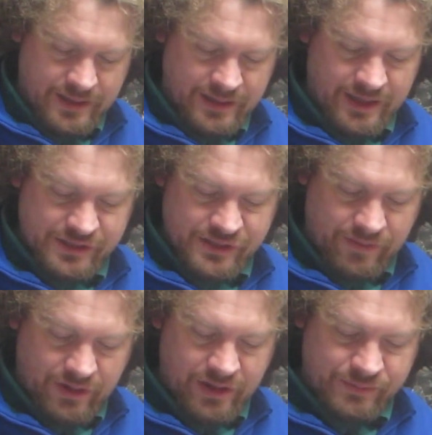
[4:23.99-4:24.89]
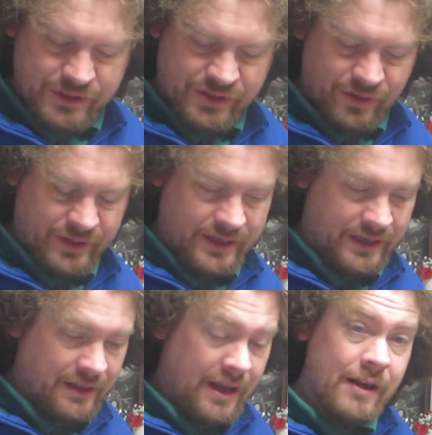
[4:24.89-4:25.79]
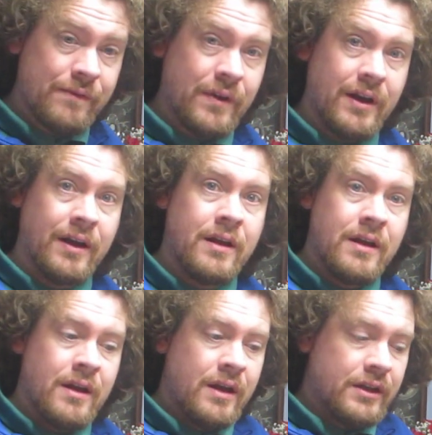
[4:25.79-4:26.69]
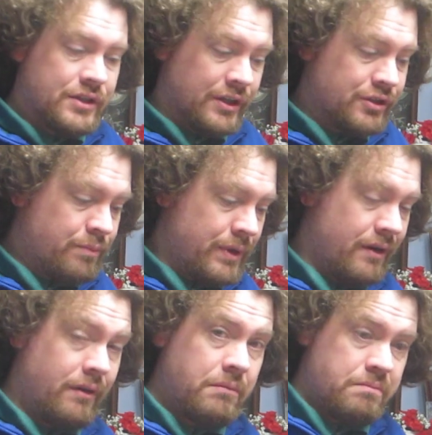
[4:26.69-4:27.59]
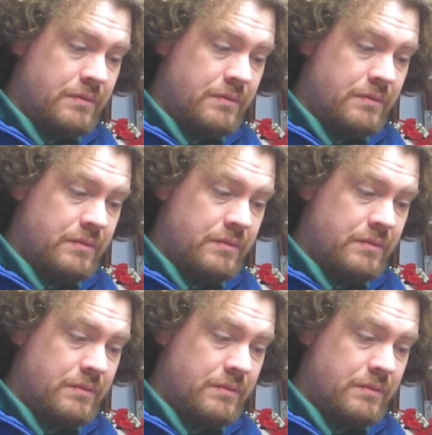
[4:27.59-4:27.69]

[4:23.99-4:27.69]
They also have a club soda. They have ginger beer,